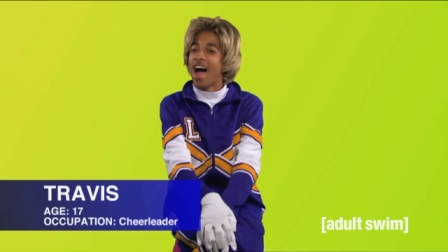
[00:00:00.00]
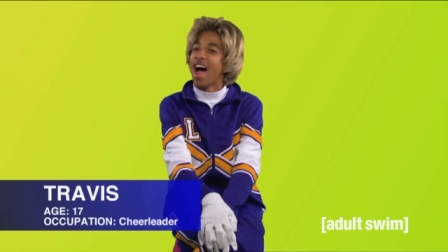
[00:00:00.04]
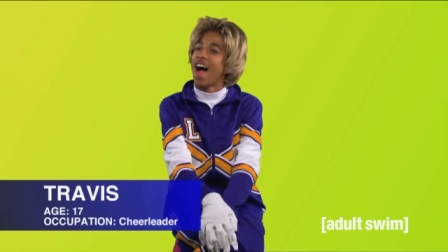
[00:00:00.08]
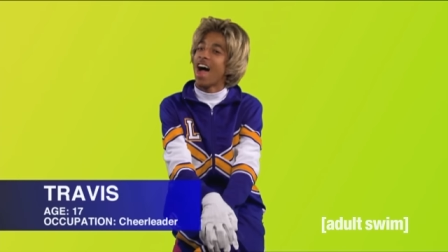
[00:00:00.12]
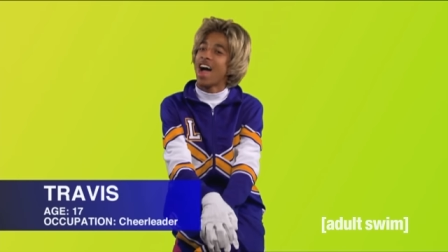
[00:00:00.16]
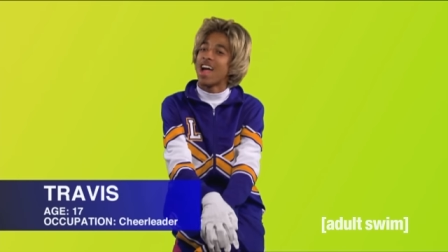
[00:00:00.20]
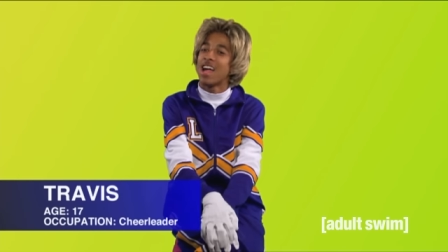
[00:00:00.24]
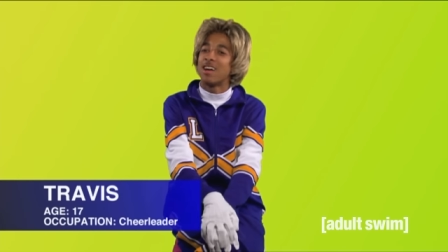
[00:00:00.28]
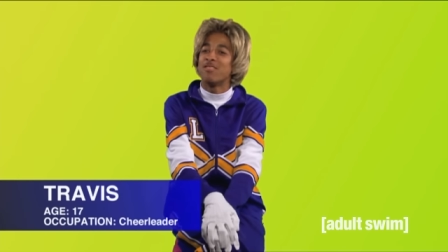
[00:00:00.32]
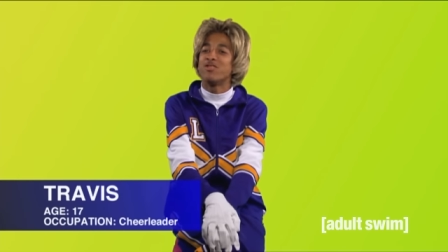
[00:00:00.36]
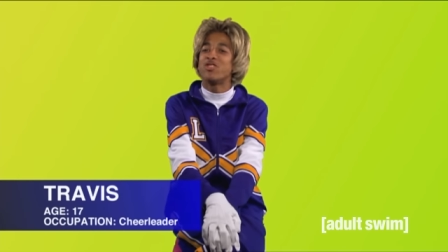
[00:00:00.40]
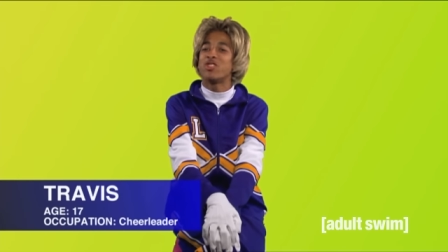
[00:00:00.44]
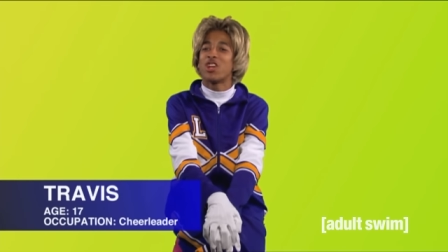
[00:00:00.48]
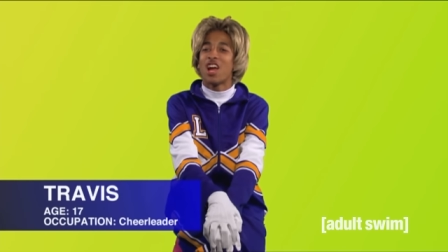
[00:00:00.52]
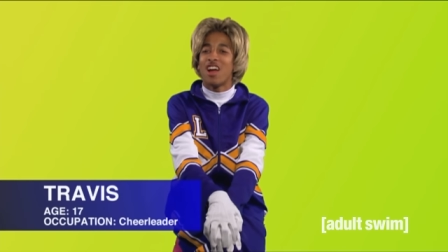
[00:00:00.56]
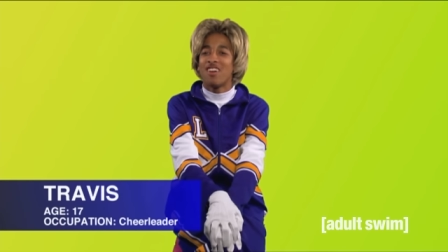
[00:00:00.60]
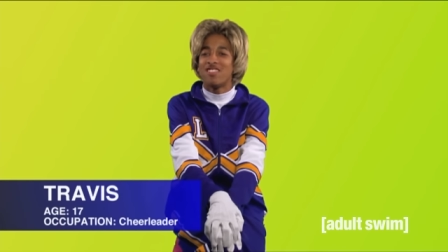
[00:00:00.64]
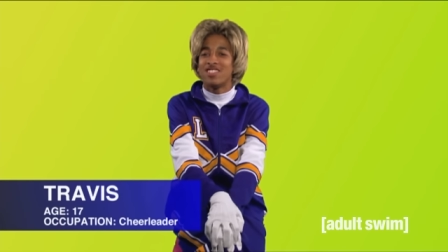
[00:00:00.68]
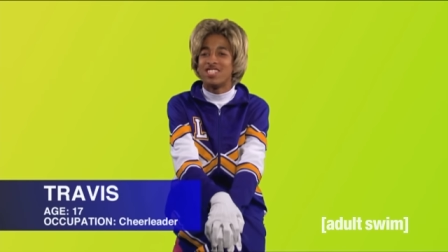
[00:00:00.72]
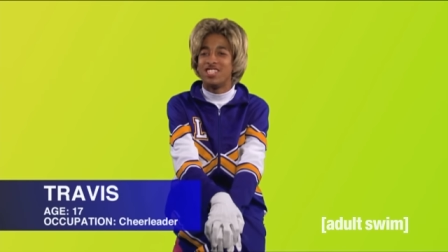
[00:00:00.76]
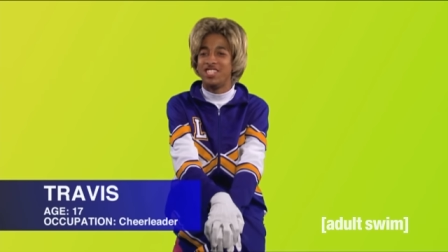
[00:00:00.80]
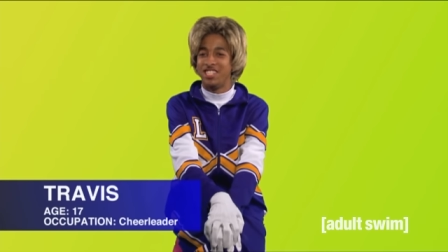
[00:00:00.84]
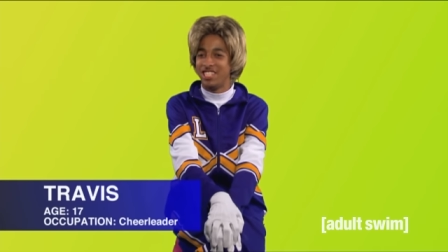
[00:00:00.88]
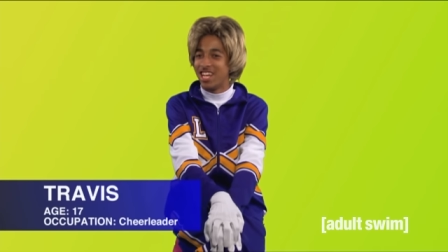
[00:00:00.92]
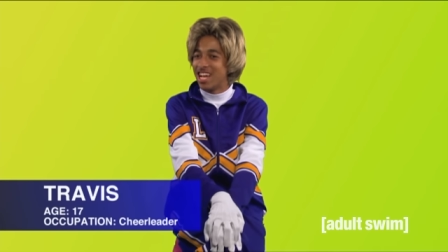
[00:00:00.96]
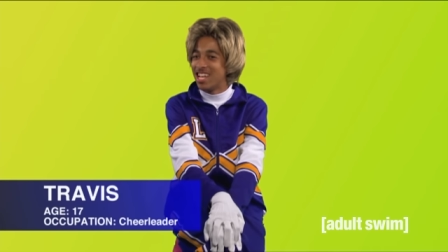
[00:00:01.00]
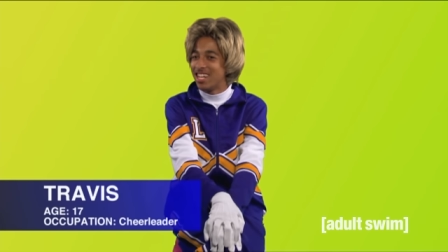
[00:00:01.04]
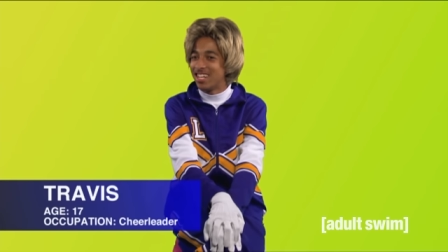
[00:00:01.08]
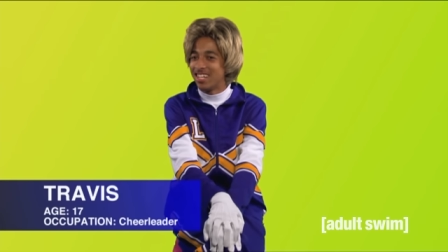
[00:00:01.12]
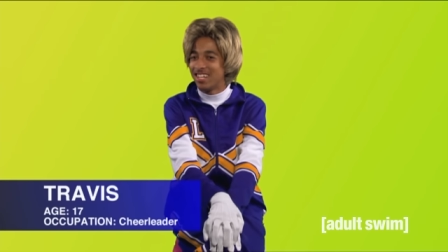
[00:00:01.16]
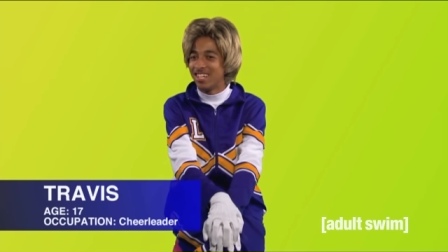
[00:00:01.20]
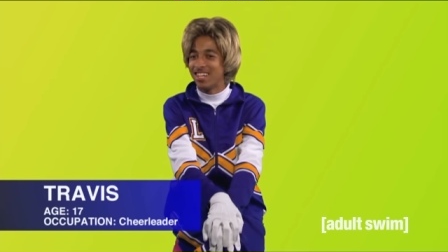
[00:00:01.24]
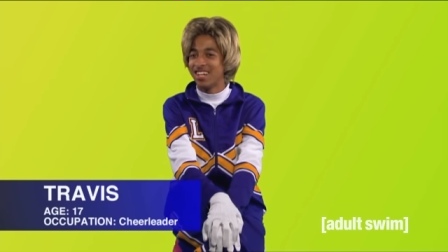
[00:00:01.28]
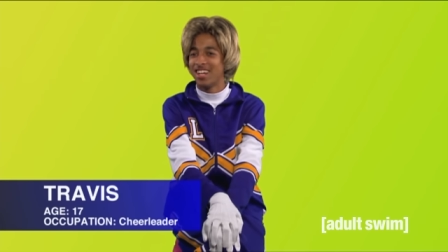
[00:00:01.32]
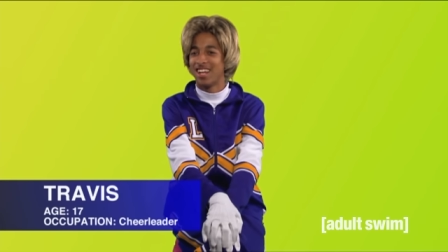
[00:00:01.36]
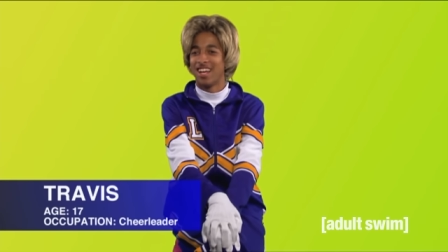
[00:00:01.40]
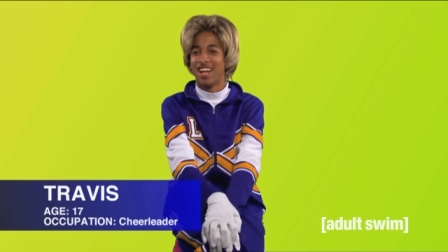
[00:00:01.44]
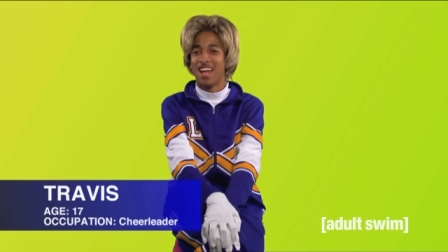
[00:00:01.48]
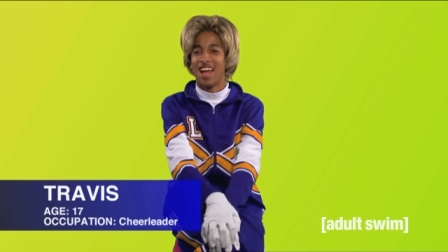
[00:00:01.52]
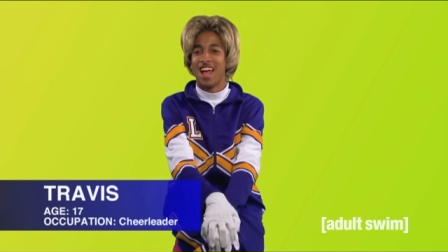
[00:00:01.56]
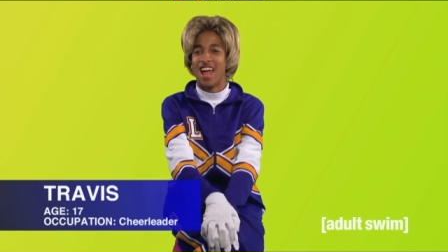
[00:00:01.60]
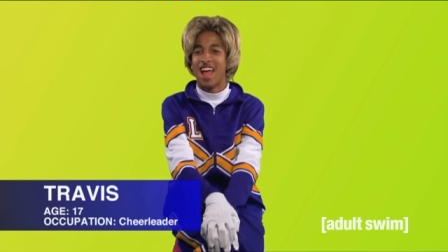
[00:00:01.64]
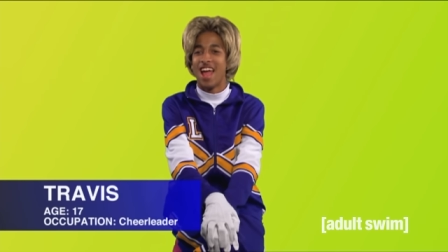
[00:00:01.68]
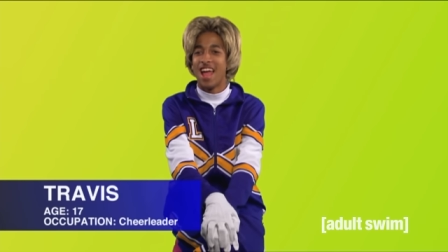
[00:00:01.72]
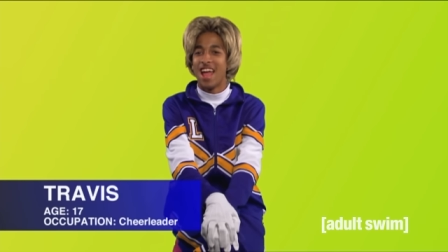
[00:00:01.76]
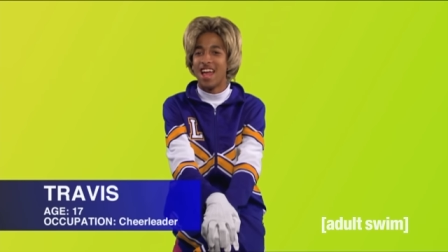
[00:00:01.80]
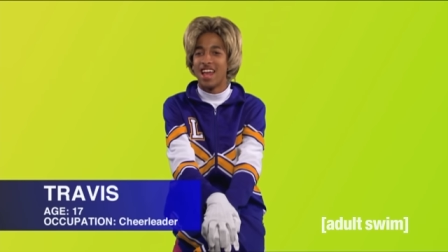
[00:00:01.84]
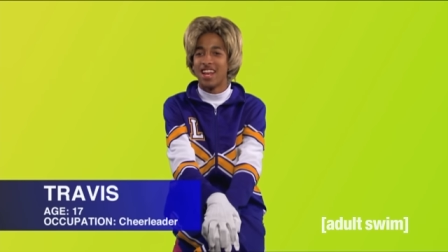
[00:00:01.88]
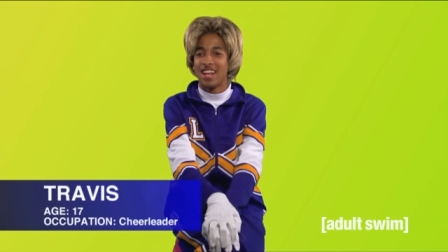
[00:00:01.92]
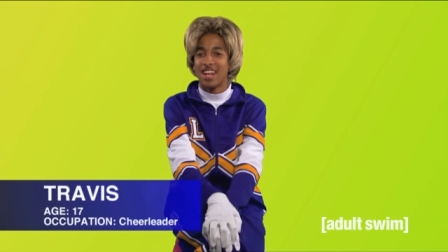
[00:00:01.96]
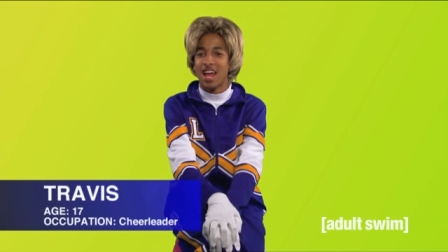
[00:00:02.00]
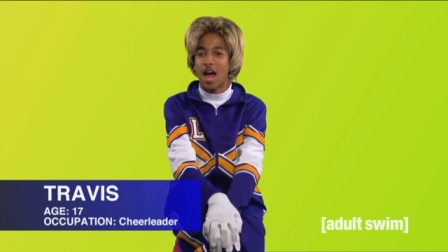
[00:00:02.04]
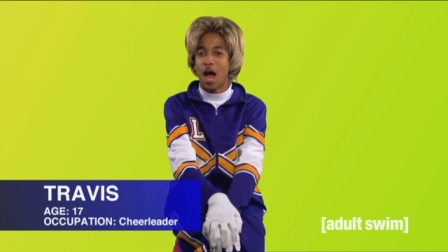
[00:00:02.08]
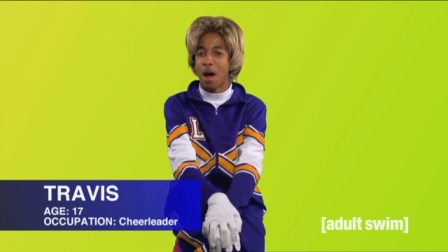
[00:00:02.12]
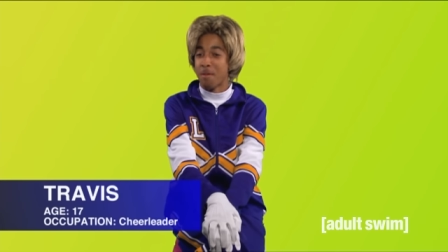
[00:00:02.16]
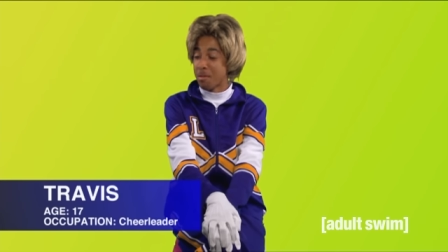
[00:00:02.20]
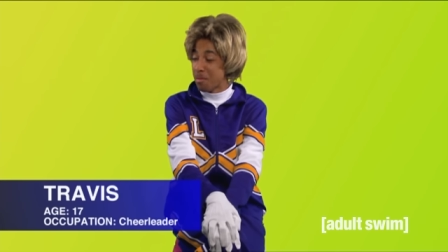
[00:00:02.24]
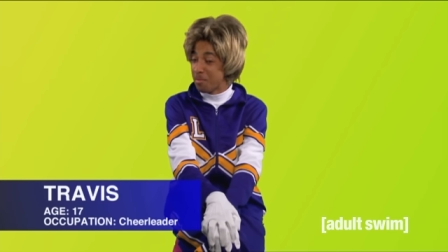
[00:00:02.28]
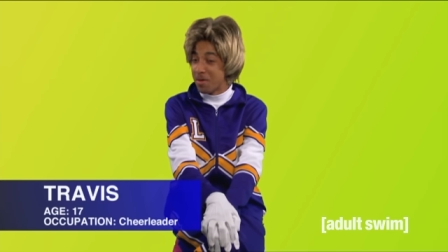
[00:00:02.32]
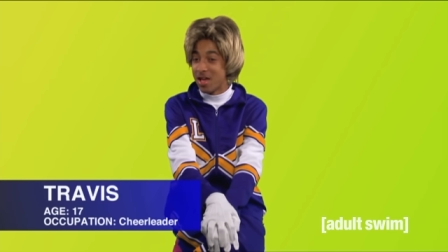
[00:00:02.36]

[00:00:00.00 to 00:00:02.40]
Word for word: Hi, I'm Travis Jenner, and I'm